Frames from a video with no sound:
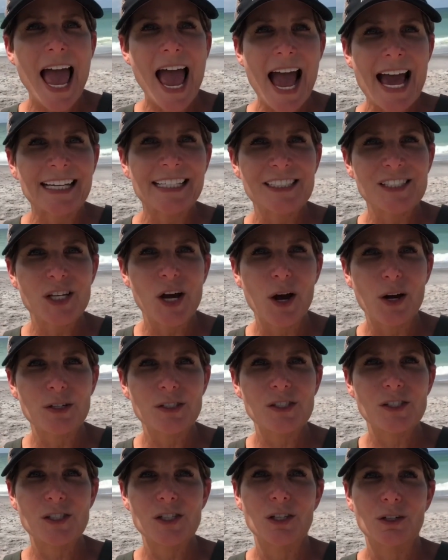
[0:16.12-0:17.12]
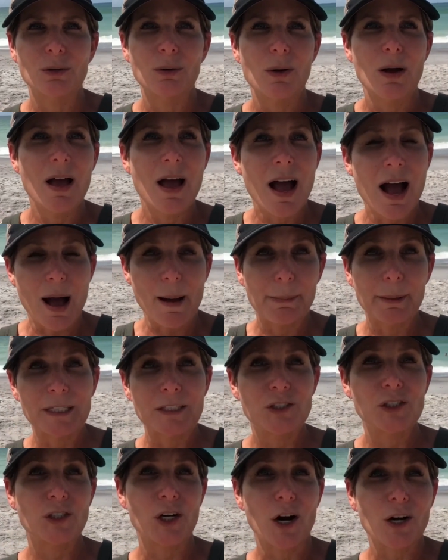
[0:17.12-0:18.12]
and it's host to a big
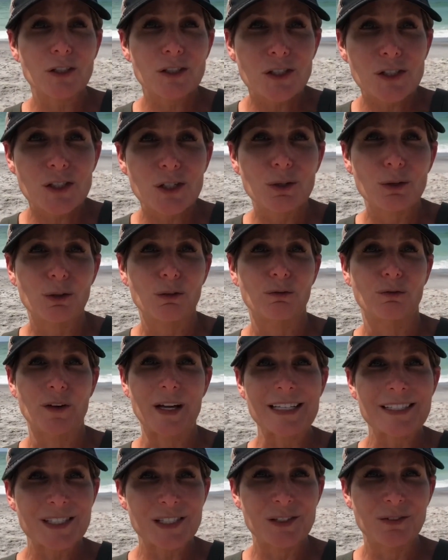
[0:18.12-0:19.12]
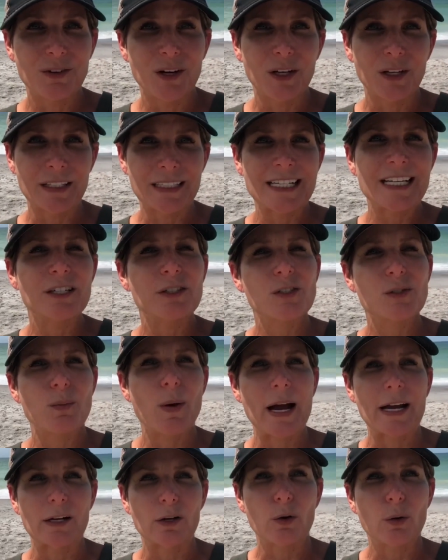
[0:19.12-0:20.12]
shark's tooth festival. And here's
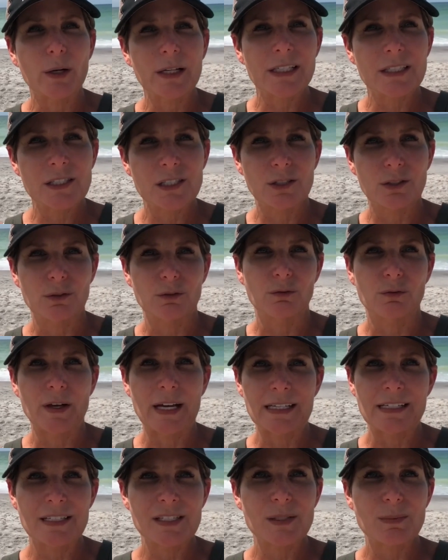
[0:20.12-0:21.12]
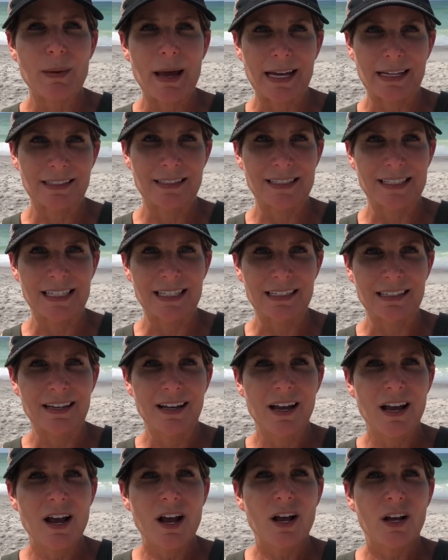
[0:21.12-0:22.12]
why, according to Venice Magazine.
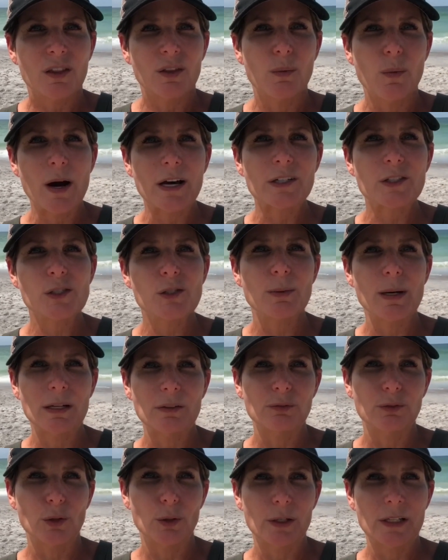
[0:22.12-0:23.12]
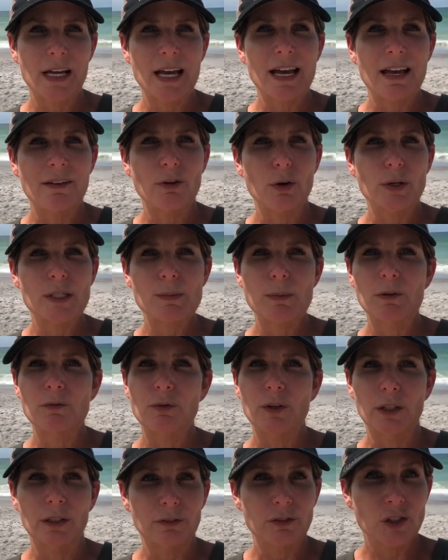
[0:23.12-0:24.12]
The waters around Florida have always been
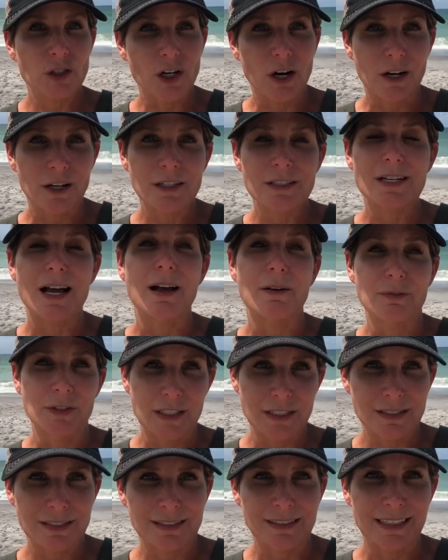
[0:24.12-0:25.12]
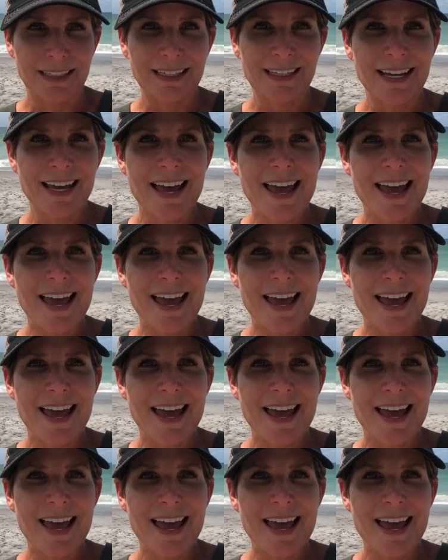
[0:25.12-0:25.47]
full of sharks, obviously,